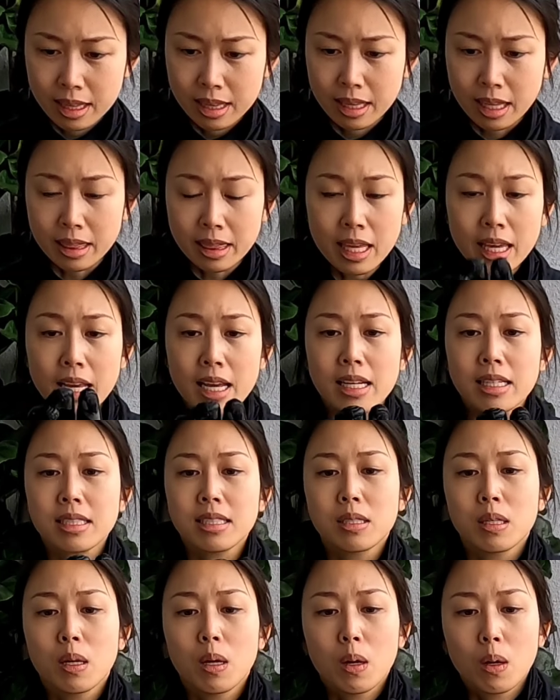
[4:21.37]
the thing
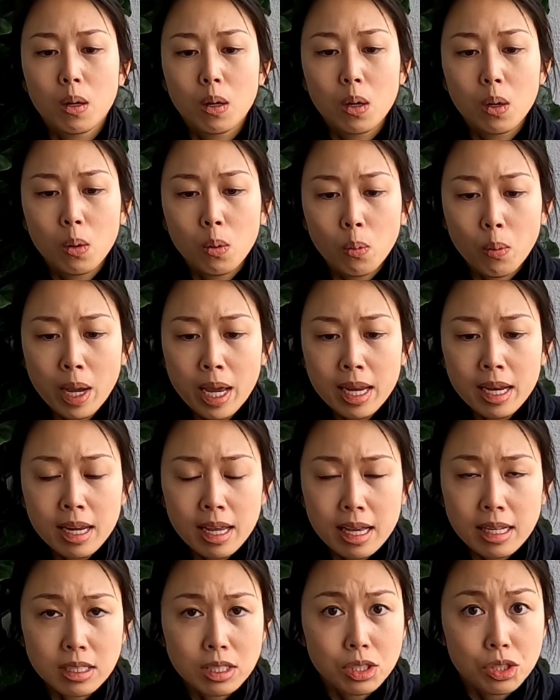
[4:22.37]
is,
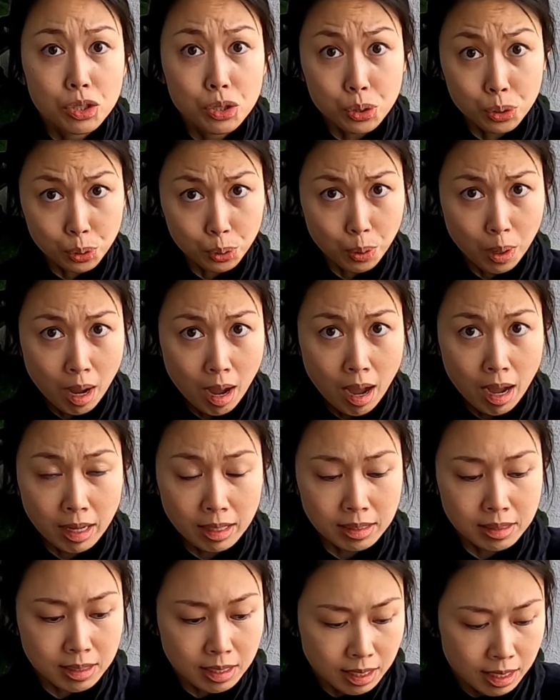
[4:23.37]
when it's too
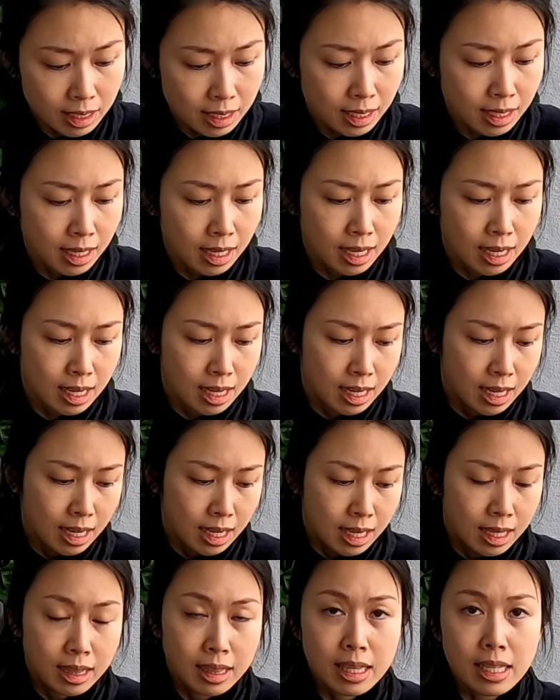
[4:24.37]
hot,
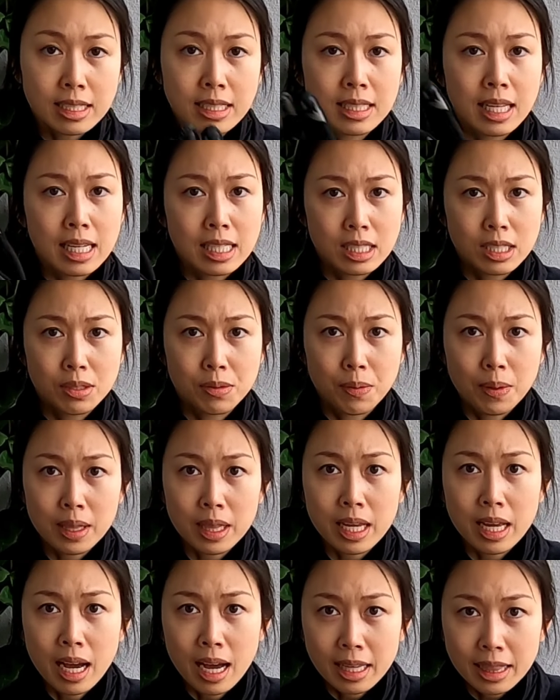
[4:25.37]
this gets
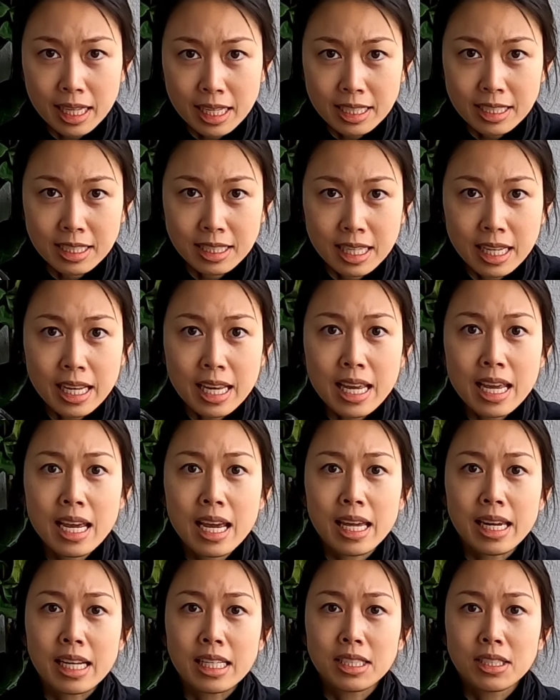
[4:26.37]
really hot and
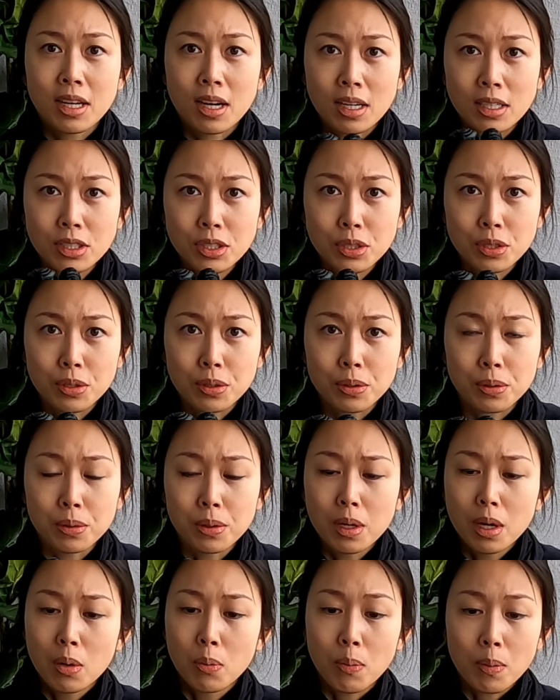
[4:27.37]
sticky, and it's hard
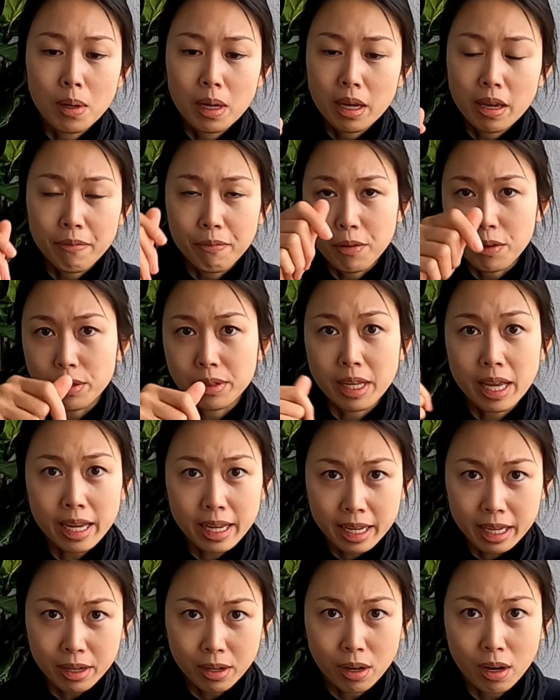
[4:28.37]
to, if you
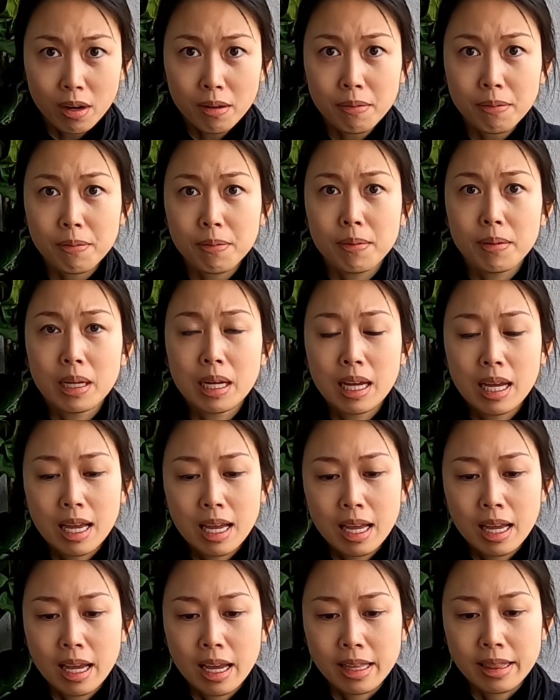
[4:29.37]
take it off
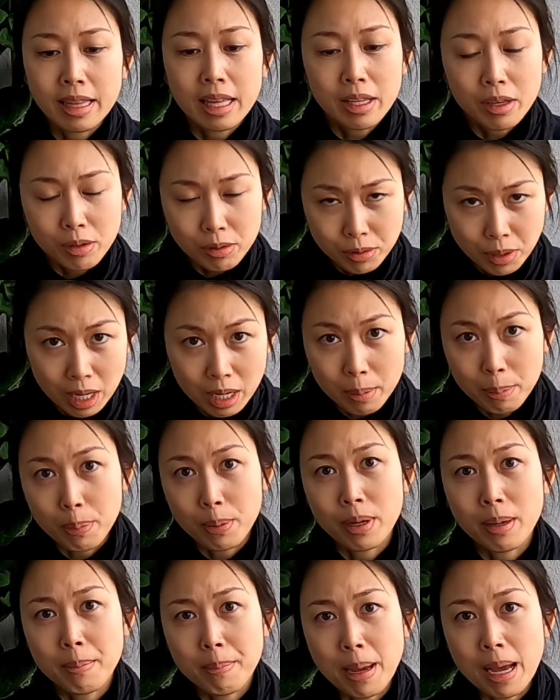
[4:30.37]
and then you try to
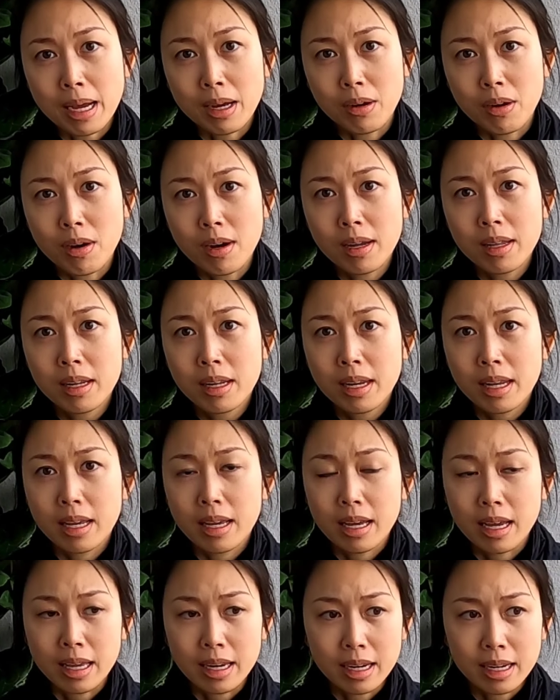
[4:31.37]
put it back on
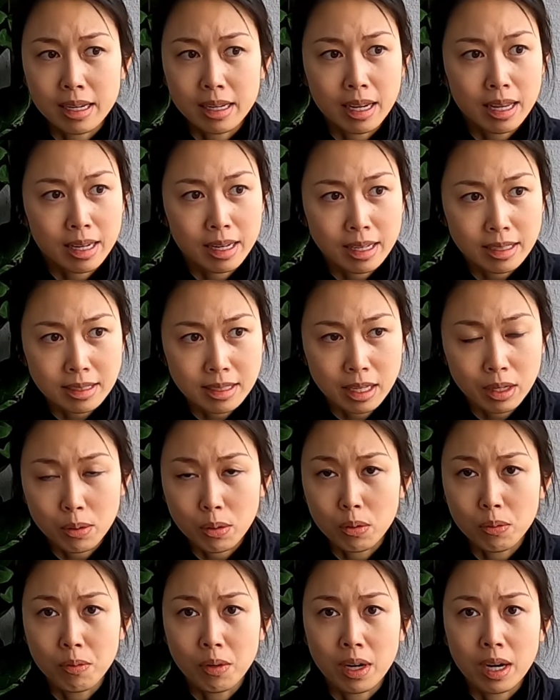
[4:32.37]
and it's
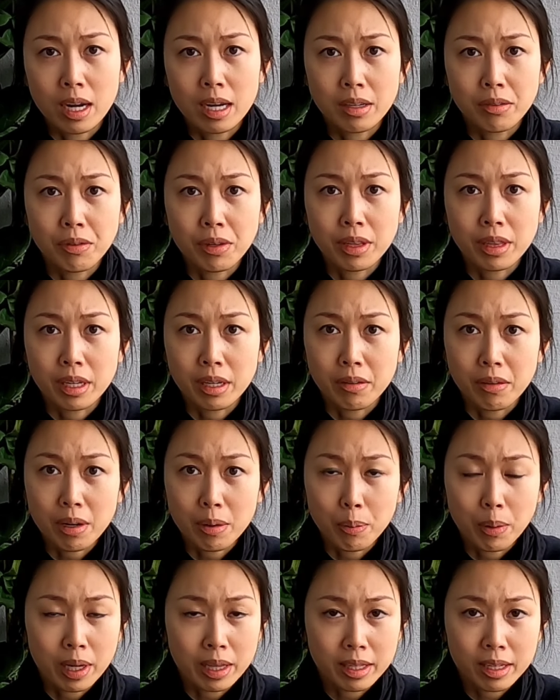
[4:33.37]
like over
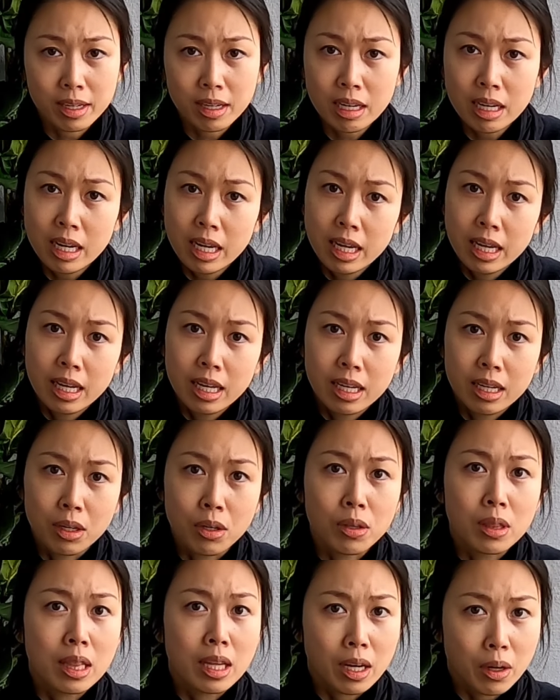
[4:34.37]
100-degree weather,
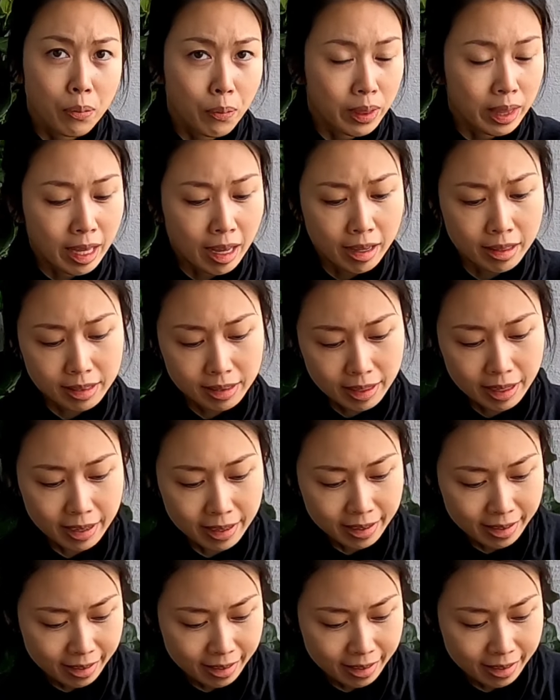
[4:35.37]
good luck with that.